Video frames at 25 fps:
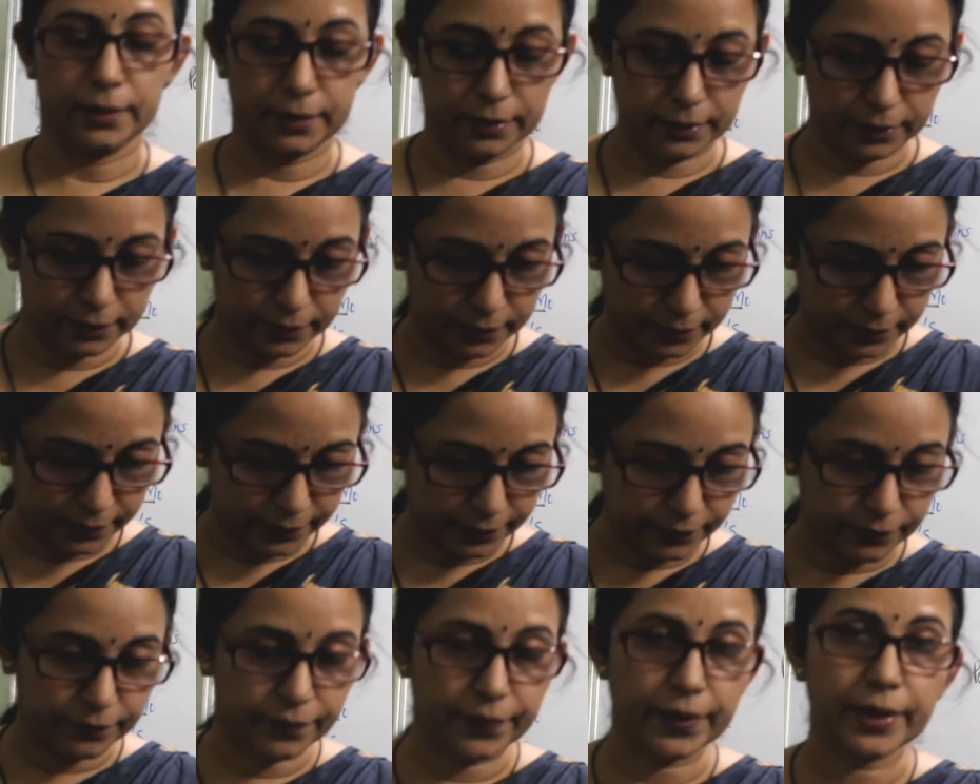The
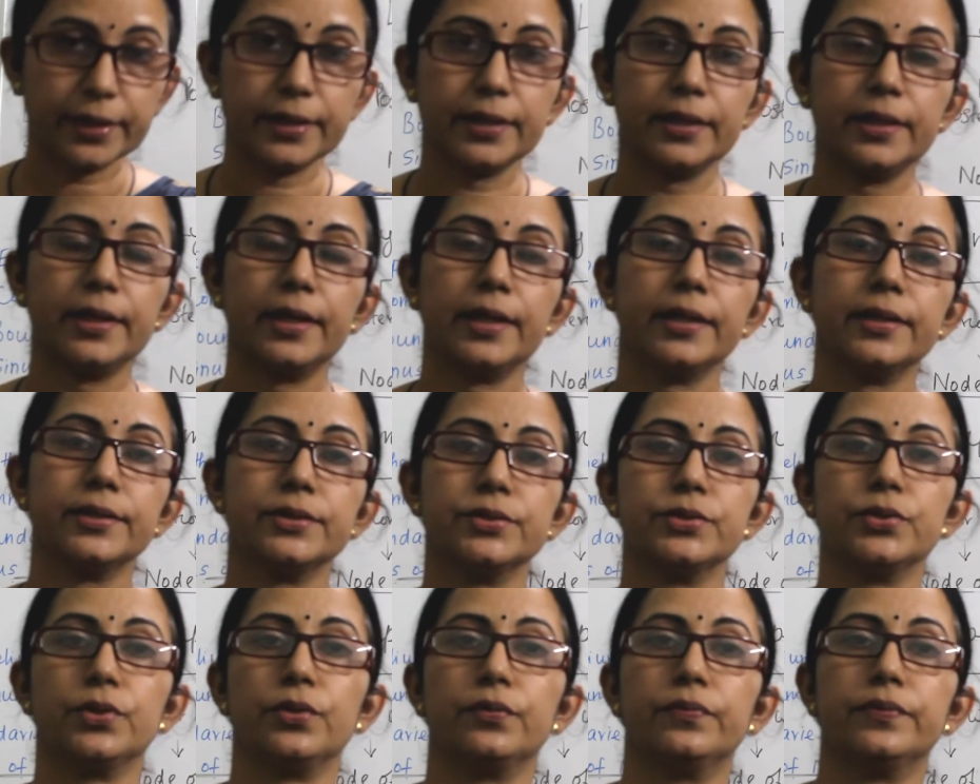lymphatic
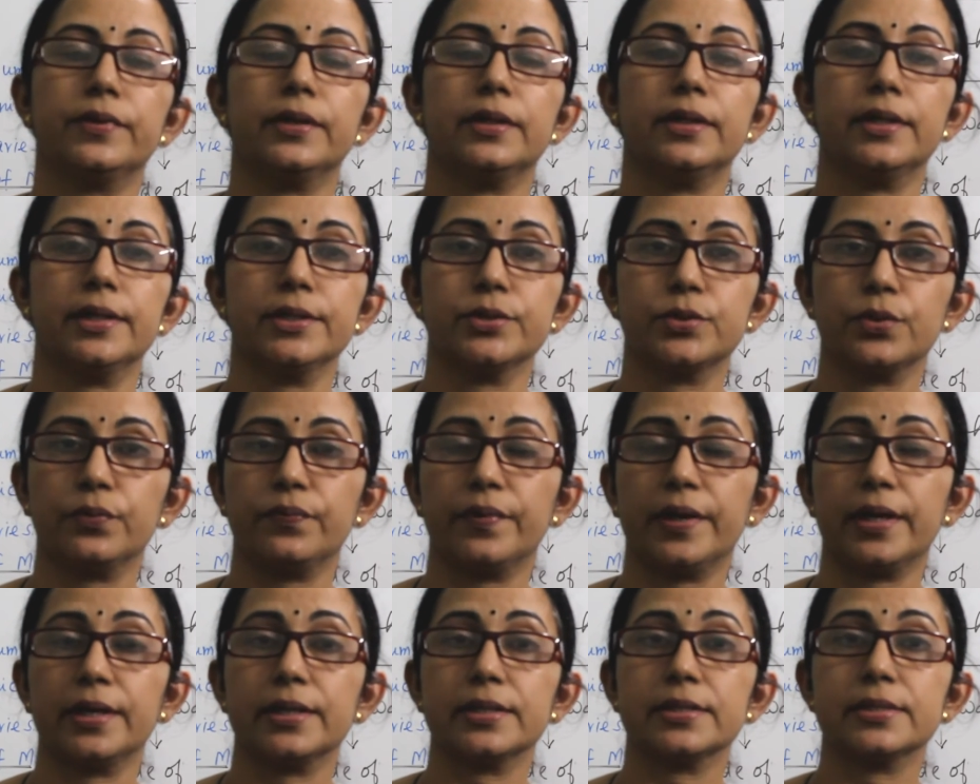drainage of the
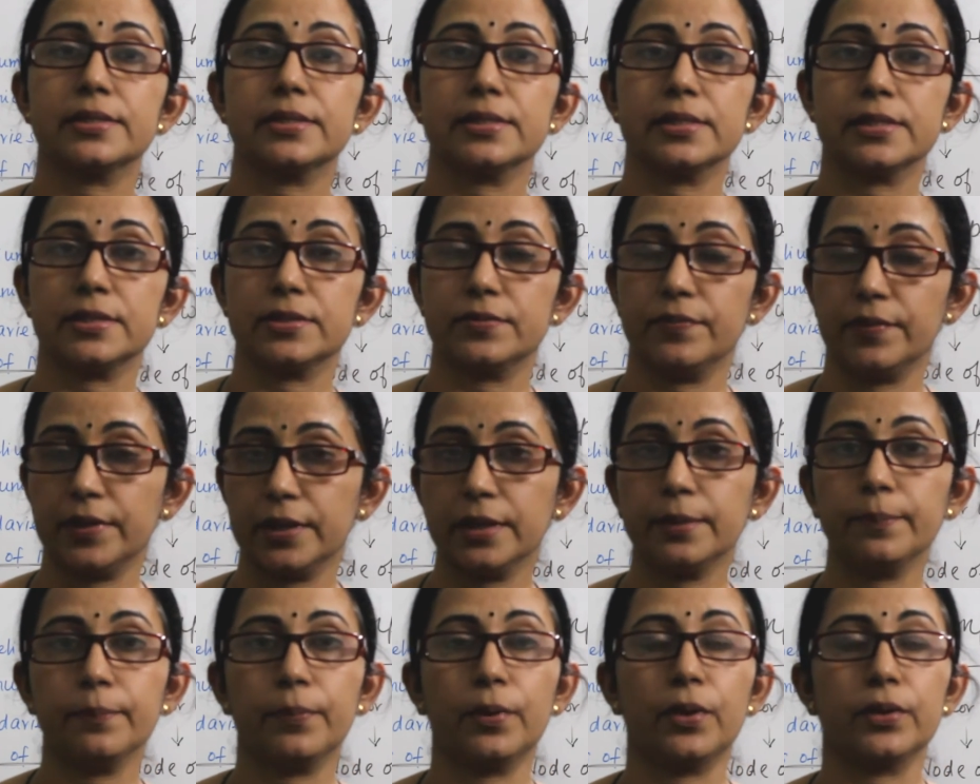nasopharynx is
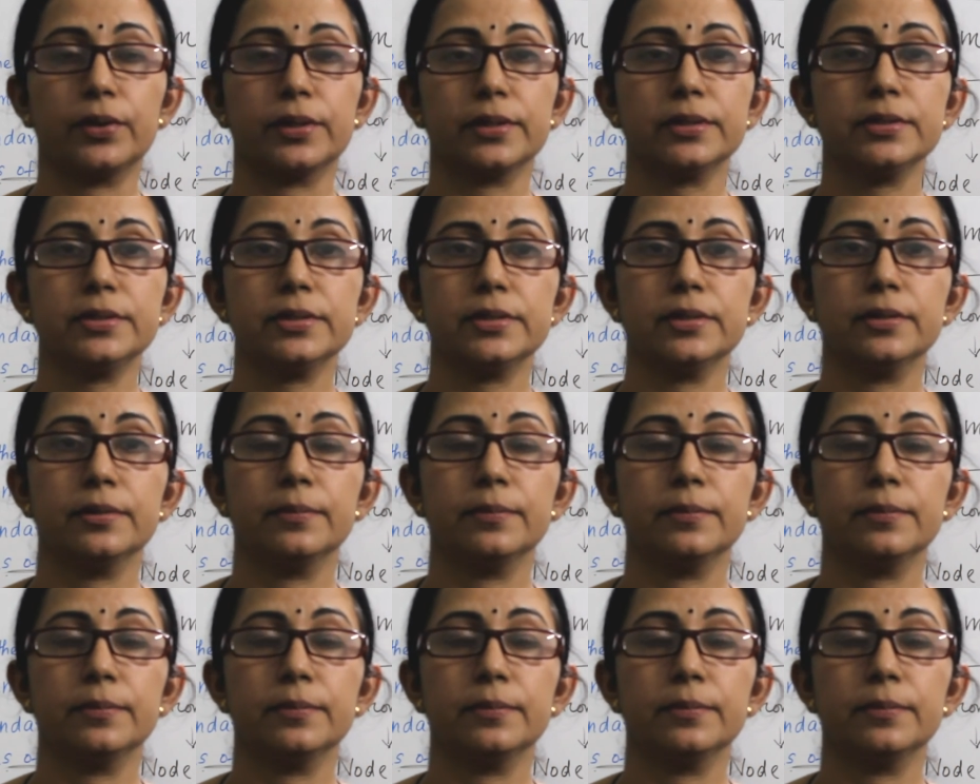very important